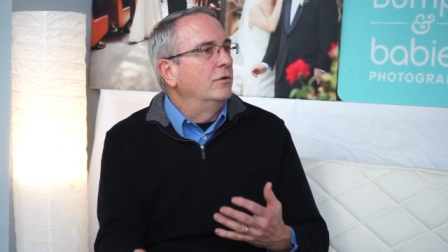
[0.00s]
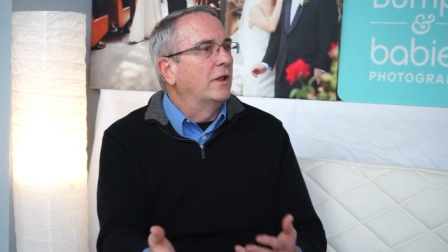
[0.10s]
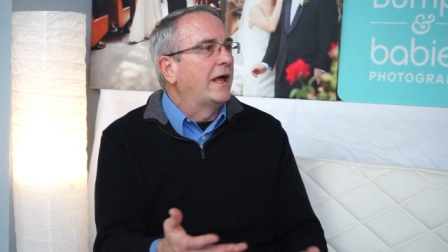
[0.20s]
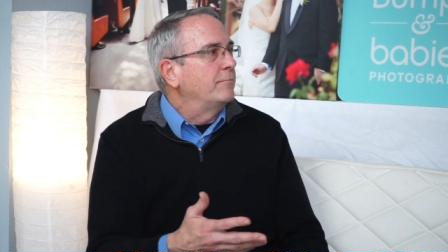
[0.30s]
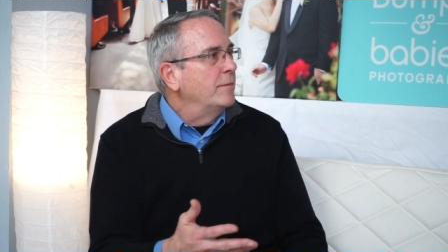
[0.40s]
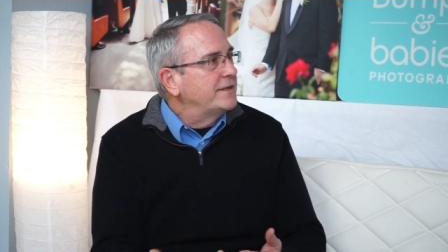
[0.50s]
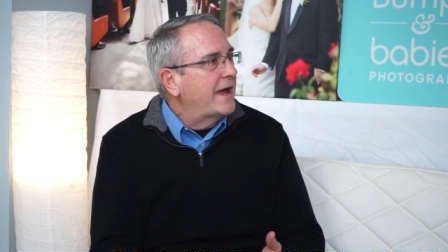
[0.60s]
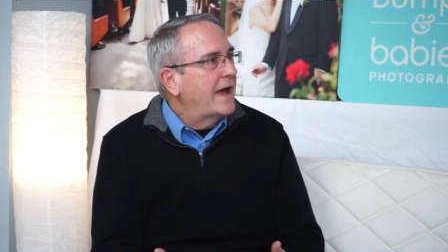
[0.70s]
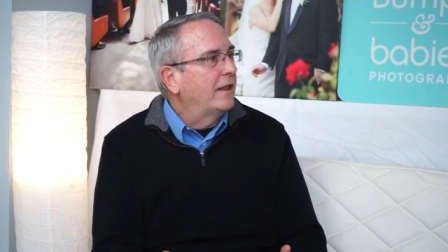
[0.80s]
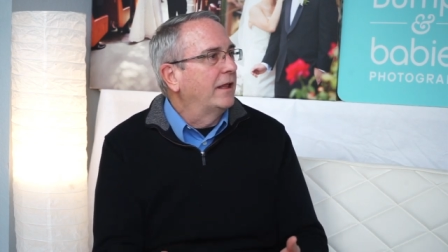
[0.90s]
do you like
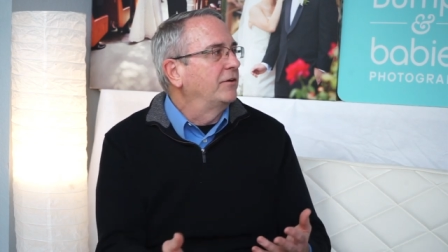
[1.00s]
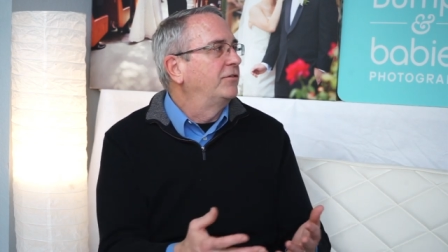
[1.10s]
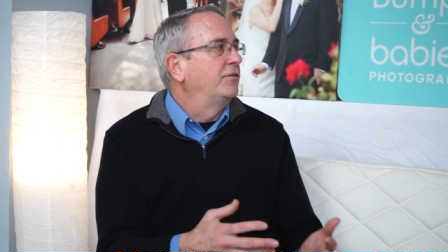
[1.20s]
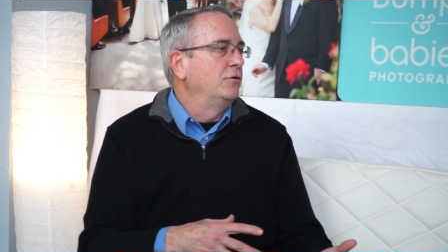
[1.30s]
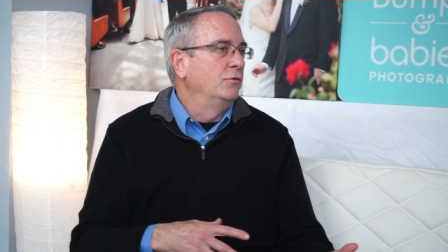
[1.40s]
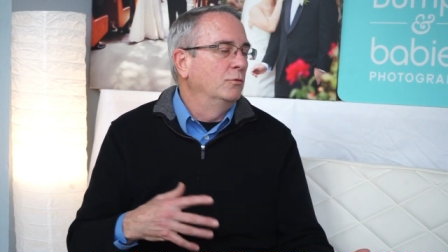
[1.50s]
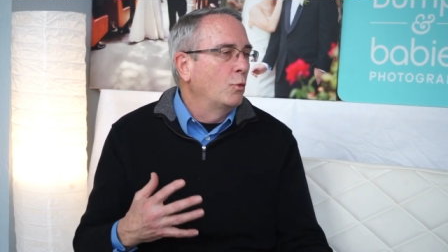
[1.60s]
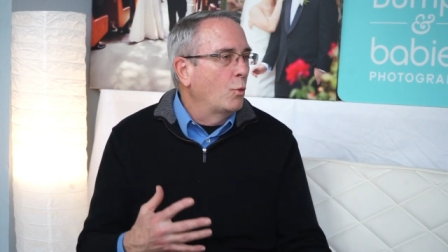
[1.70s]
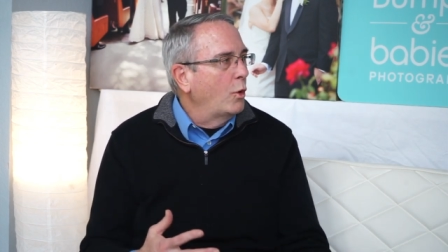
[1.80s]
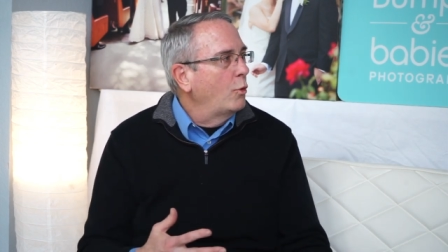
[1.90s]
metallics? Do
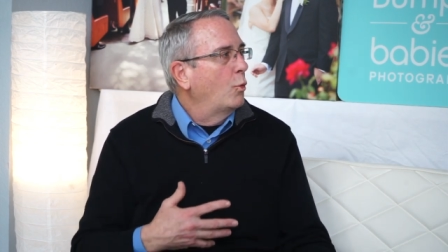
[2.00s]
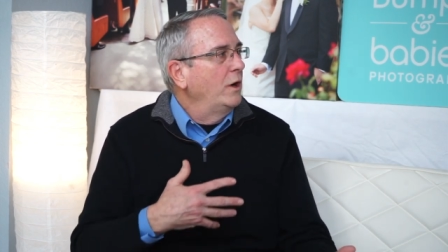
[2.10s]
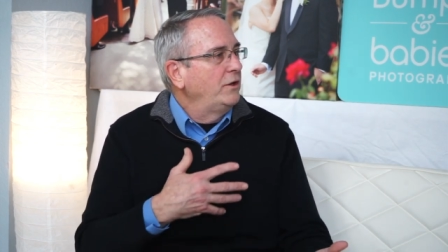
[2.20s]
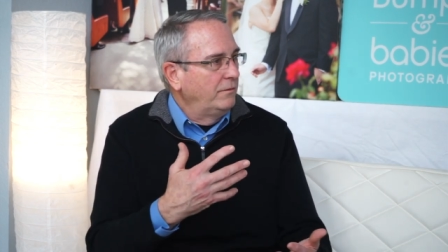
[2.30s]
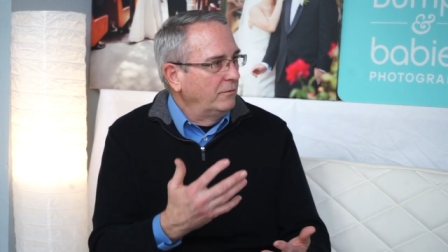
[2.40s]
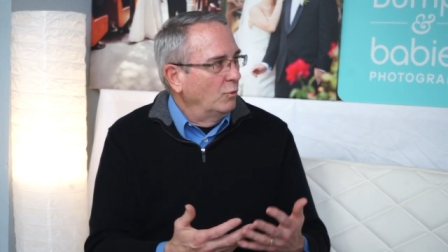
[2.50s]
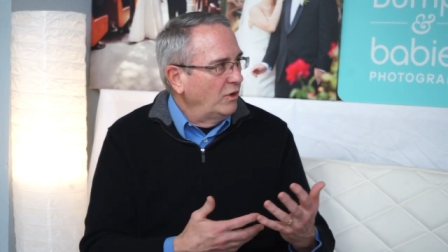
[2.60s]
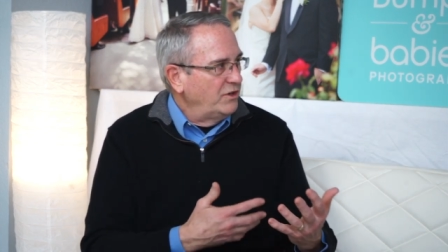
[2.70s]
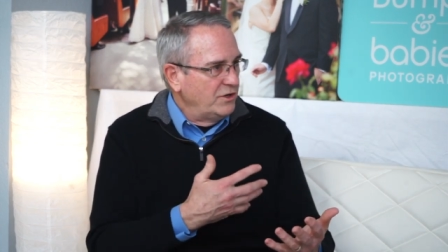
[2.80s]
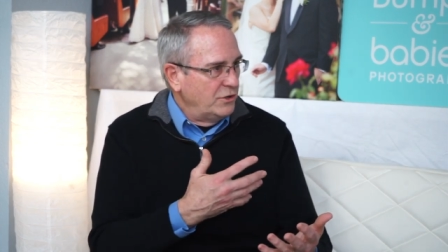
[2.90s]
you what
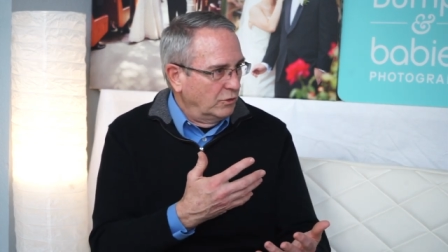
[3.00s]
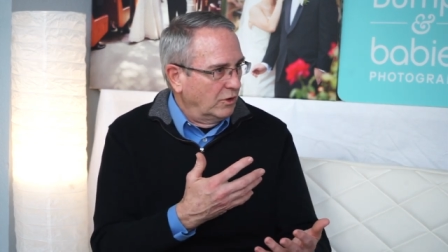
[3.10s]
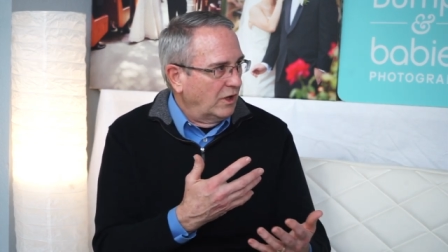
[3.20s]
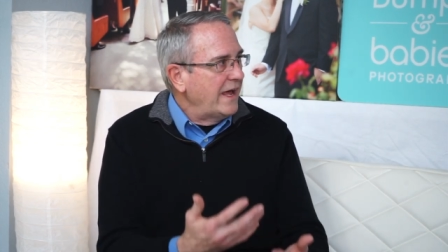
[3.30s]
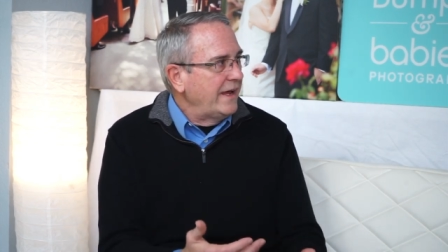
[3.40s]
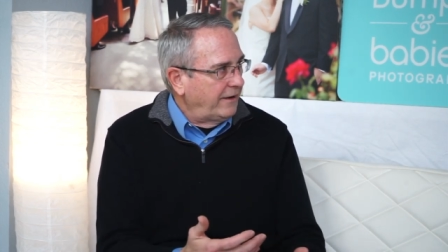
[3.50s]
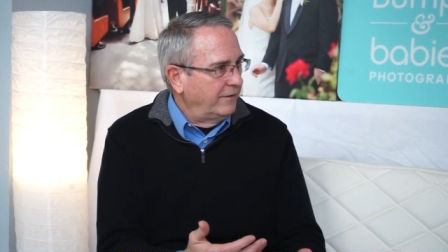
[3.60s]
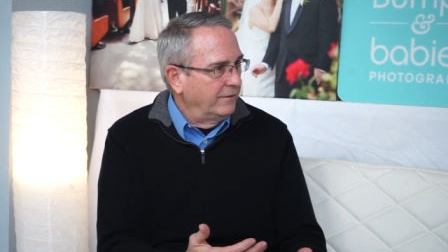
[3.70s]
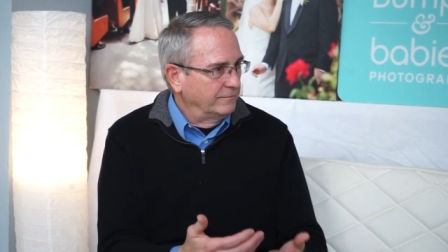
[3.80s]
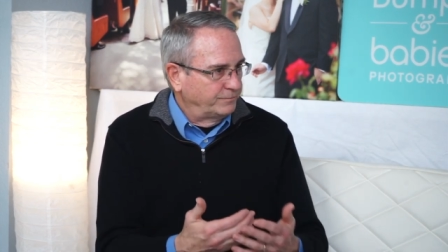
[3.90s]
what do you
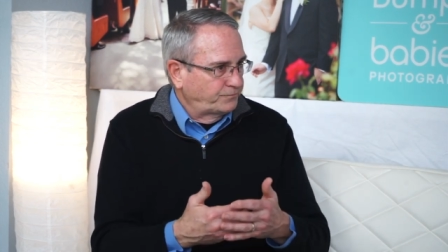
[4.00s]
like